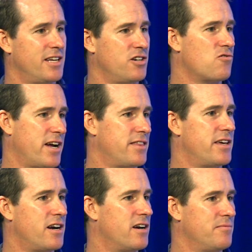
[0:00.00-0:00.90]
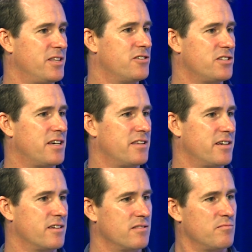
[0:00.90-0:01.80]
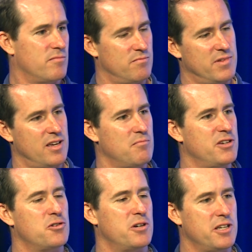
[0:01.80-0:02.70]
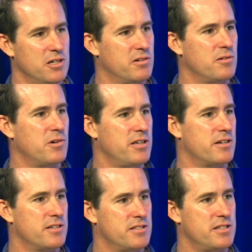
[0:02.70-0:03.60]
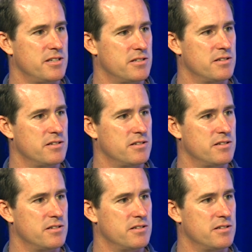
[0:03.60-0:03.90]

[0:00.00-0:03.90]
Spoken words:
And you're right there. I mean, there's nothing in between you and what you can see.